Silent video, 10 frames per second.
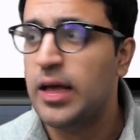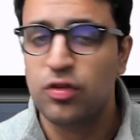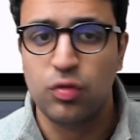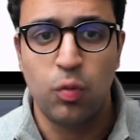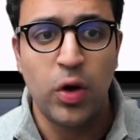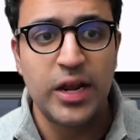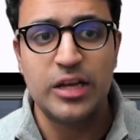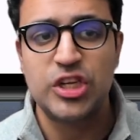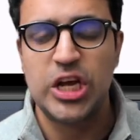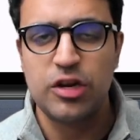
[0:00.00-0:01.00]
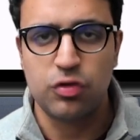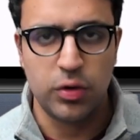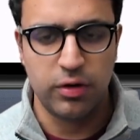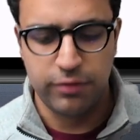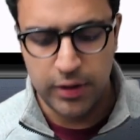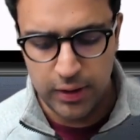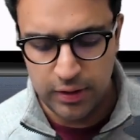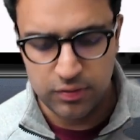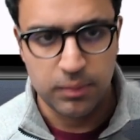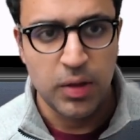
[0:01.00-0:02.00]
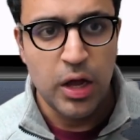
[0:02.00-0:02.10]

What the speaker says: is what a change notifier is.